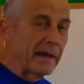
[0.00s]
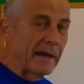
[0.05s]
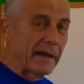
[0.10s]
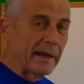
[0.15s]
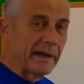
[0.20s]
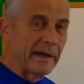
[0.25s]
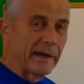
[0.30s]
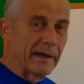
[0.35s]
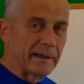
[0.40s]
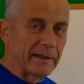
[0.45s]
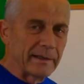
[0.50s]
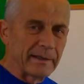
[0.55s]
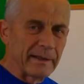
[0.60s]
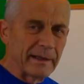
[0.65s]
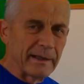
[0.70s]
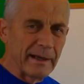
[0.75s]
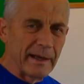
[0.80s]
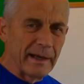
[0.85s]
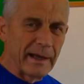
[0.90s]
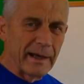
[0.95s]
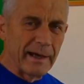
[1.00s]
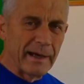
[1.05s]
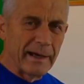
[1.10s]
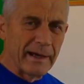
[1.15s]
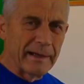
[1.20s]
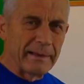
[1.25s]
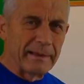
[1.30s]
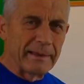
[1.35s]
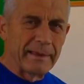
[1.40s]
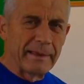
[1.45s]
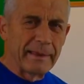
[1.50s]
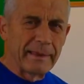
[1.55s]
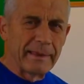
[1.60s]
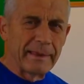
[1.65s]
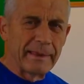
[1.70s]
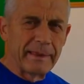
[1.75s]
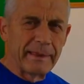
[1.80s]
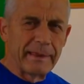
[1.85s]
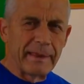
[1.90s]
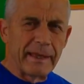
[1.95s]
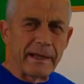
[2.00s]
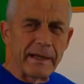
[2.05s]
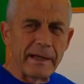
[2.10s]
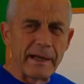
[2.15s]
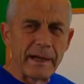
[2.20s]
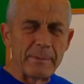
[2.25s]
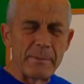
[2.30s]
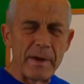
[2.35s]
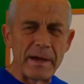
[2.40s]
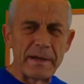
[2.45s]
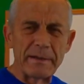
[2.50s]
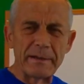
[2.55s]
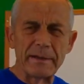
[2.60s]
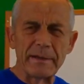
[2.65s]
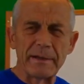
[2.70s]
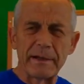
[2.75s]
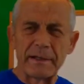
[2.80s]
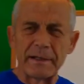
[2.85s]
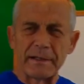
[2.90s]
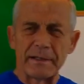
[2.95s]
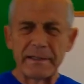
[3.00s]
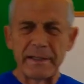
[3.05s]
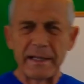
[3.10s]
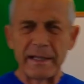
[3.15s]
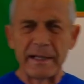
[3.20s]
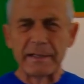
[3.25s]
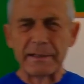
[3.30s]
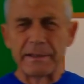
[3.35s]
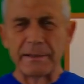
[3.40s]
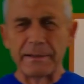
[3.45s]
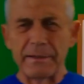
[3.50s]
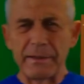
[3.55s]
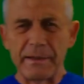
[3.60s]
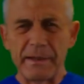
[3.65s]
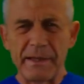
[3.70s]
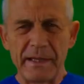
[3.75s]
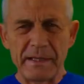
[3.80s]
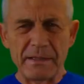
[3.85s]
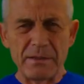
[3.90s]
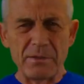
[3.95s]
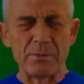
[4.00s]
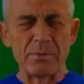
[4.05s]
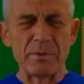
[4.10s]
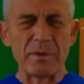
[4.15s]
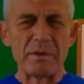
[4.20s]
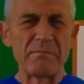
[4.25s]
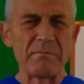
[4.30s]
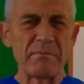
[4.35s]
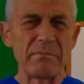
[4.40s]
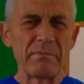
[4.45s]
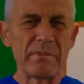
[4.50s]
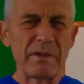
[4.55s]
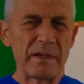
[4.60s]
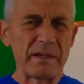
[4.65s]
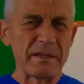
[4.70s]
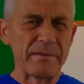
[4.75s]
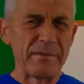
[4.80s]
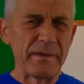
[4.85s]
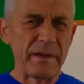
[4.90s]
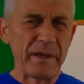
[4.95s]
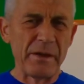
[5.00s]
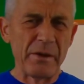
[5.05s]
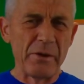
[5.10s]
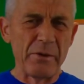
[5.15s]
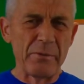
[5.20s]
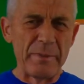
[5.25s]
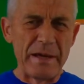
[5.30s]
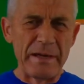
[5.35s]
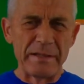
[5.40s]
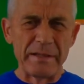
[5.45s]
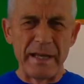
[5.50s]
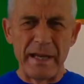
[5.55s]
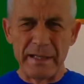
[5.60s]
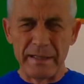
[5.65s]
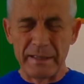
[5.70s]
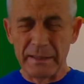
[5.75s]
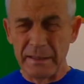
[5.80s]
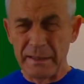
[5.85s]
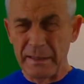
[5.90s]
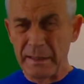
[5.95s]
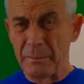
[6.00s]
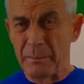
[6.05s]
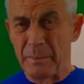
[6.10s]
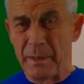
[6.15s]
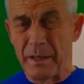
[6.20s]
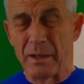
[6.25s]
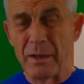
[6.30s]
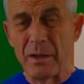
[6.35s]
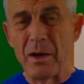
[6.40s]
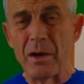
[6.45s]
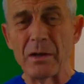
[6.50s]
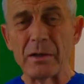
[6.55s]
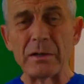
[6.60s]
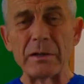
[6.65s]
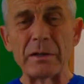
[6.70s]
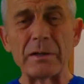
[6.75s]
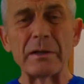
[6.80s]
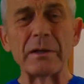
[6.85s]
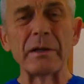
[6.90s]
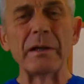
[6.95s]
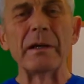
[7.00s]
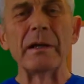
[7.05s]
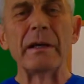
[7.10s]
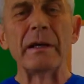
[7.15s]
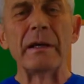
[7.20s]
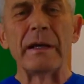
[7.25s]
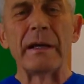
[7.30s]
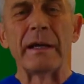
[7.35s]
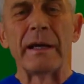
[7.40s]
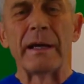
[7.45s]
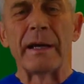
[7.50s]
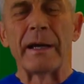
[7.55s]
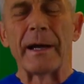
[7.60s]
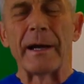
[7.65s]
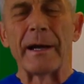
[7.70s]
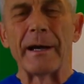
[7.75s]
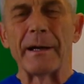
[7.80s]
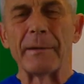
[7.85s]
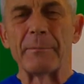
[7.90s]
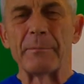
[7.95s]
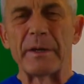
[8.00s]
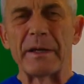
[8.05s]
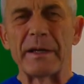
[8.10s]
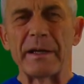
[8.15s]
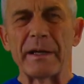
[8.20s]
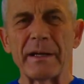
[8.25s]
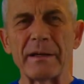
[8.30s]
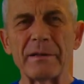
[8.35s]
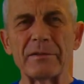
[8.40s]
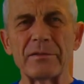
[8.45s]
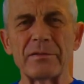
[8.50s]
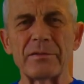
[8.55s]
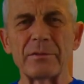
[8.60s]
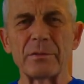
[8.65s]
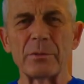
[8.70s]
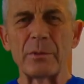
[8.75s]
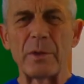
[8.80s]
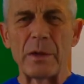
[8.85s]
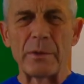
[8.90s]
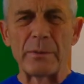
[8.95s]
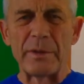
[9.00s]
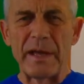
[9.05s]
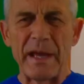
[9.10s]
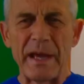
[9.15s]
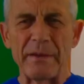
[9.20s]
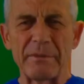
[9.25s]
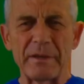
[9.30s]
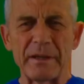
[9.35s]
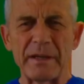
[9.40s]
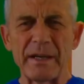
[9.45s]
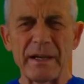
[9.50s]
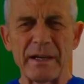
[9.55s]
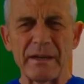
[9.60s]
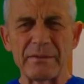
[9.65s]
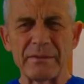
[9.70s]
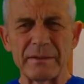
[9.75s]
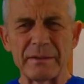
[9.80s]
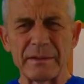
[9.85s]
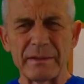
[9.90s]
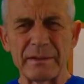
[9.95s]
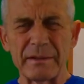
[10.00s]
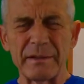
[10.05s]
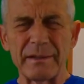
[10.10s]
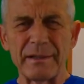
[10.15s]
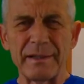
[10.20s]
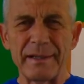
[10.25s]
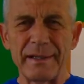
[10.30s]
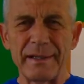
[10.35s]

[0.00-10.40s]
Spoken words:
and I think I might ought to tell you this video may take a little bit longer because what we have to cover